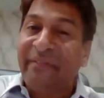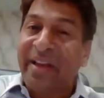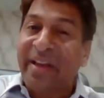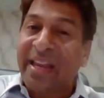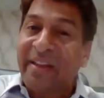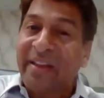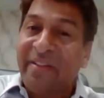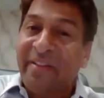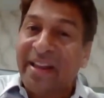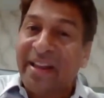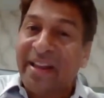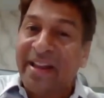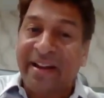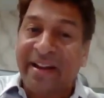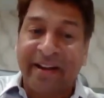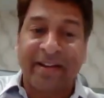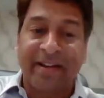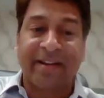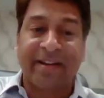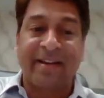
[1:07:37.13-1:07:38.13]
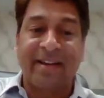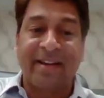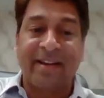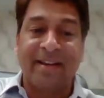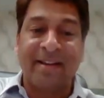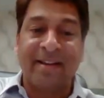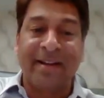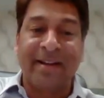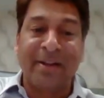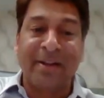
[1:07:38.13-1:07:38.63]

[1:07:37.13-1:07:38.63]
very, very critical,